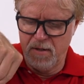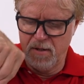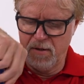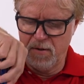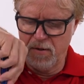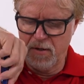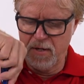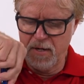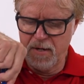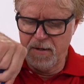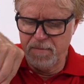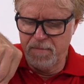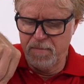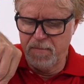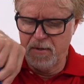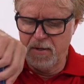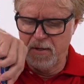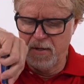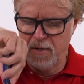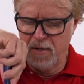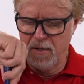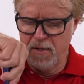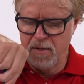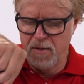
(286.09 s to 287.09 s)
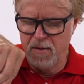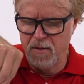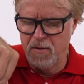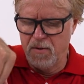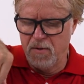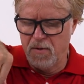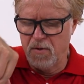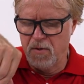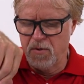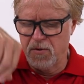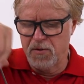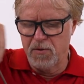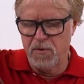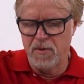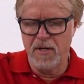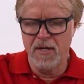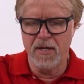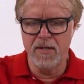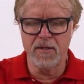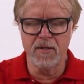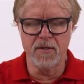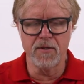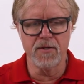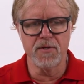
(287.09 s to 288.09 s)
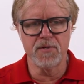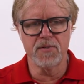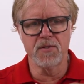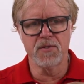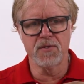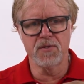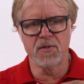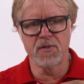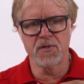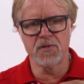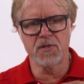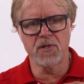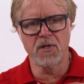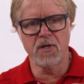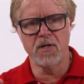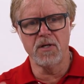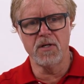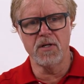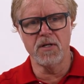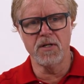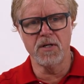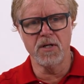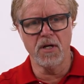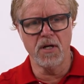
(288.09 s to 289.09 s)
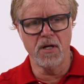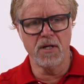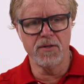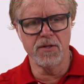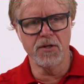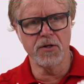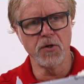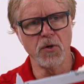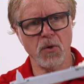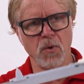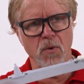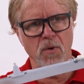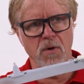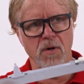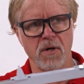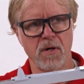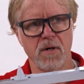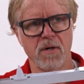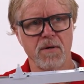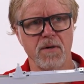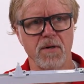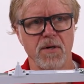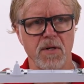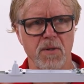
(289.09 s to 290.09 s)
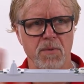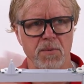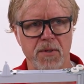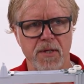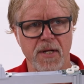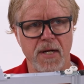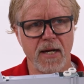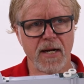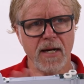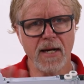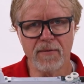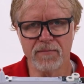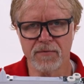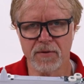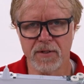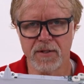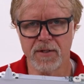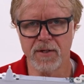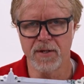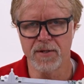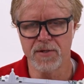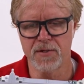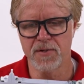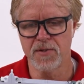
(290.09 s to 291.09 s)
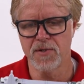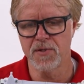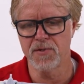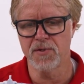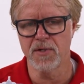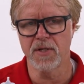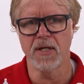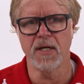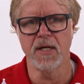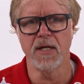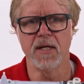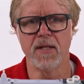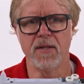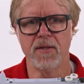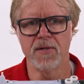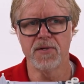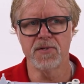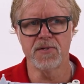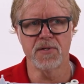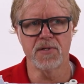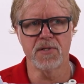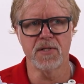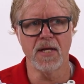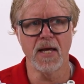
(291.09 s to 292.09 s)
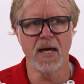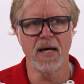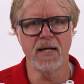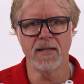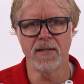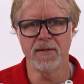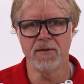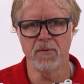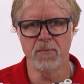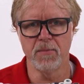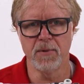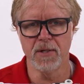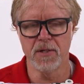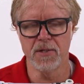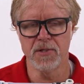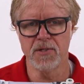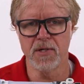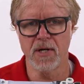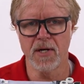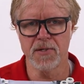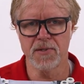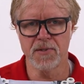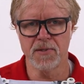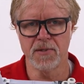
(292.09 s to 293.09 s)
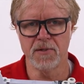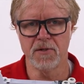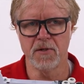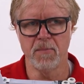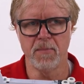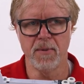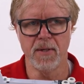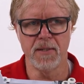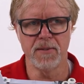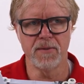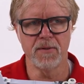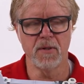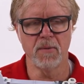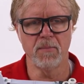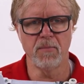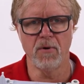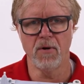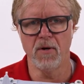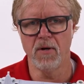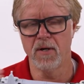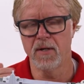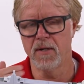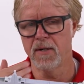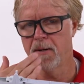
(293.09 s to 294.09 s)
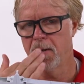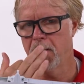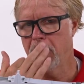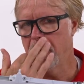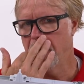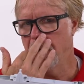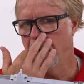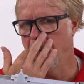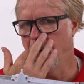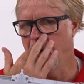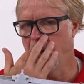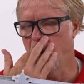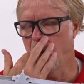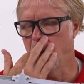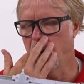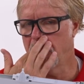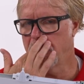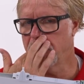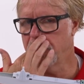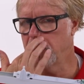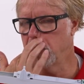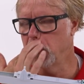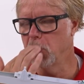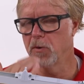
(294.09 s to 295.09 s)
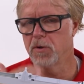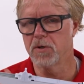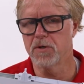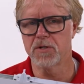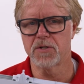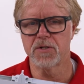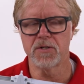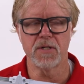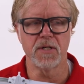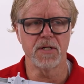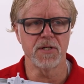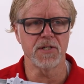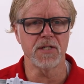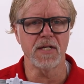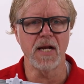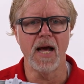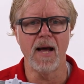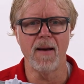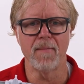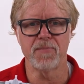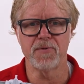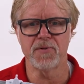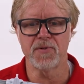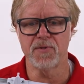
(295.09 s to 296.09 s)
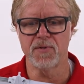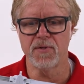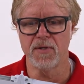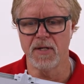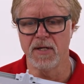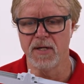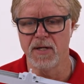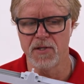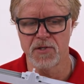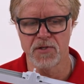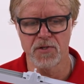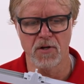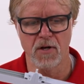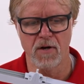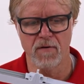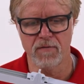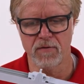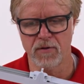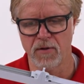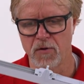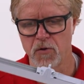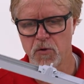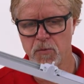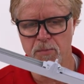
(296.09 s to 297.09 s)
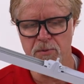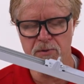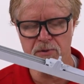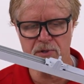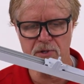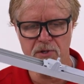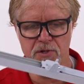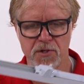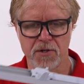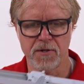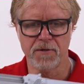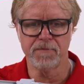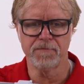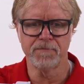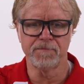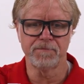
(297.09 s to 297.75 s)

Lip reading: Okay. So now that this is installed on the door, you will not have to touch this again. This does not need to be adjusted depending upon where the door stops in its soft close position.